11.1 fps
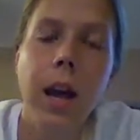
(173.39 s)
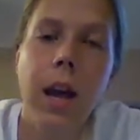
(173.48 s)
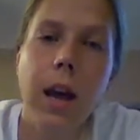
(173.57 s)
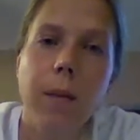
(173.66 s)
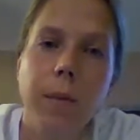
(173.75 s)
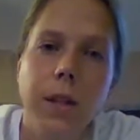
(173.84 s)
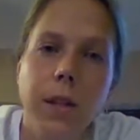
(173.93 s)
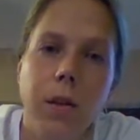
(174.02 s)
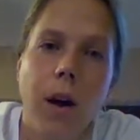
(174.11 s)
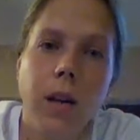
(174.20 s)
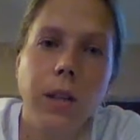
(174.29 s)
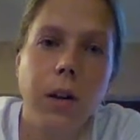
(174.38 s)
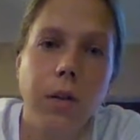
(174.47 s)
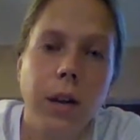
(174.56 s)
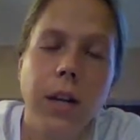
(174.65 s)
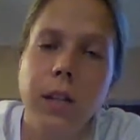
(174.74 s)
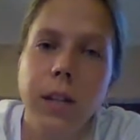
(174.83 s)
And so
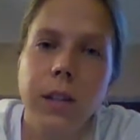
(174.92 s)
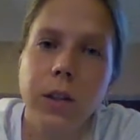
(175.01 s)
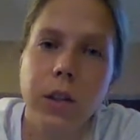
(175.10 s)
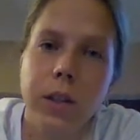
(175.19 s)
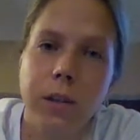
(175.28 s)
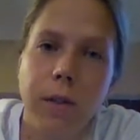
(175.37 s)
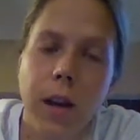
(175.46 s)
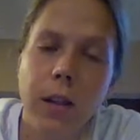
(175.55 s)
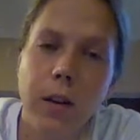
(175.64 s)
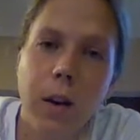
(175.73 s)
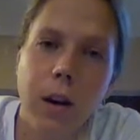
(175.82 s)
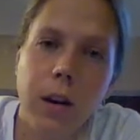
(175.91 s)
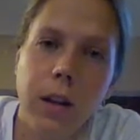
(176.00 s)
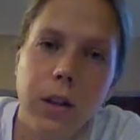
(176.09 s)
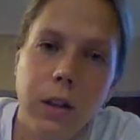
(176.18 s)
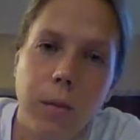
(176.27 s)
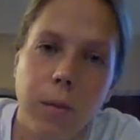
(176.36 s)
osteoarthritis doesn't just affect the
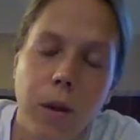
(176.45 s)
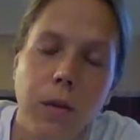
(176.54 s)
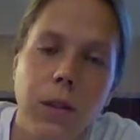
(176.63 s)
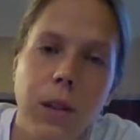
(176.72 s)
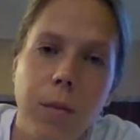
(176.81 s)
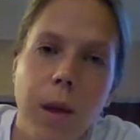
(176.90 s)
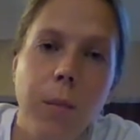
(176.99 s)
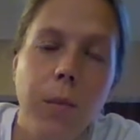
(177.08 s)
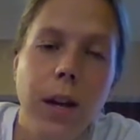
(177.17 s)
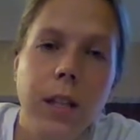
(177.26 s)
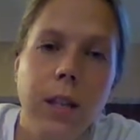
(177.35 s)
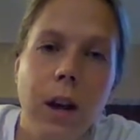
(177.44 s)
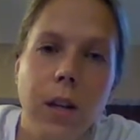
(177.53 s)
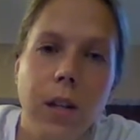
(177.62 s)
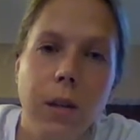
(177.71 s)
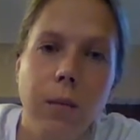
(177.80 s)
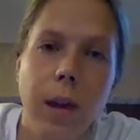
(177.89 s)
cartilage and the bones and the membranes, it
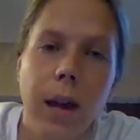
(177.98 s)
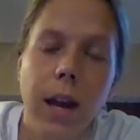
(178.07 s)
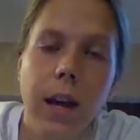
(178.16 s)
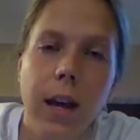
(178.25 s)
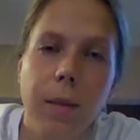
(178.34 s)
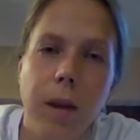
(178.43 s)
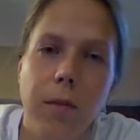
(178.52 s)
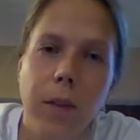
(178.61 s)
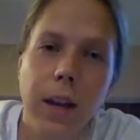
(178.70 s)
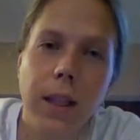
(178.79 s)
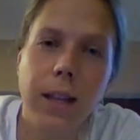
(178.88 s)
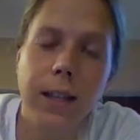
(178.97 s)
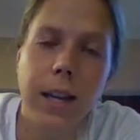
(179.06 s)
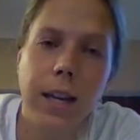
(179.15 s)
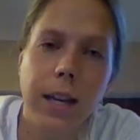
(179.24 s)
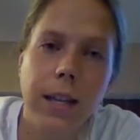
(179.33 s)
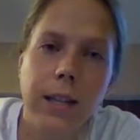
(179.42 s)
also might affect the
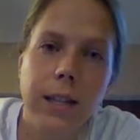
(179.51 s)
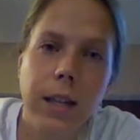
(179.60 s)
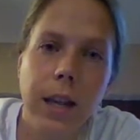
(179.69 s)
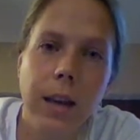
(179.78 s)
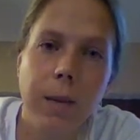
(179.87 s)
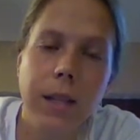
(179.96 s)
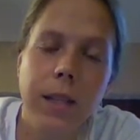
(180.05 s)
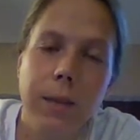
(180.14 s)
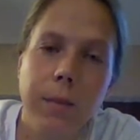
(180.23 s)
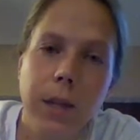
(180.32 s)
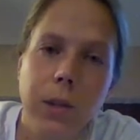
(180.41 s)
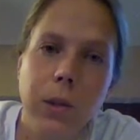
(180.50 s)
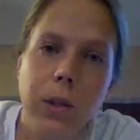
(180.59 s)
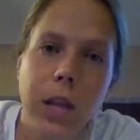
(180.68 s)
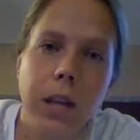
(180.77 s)
tendons and ligaments and muscles that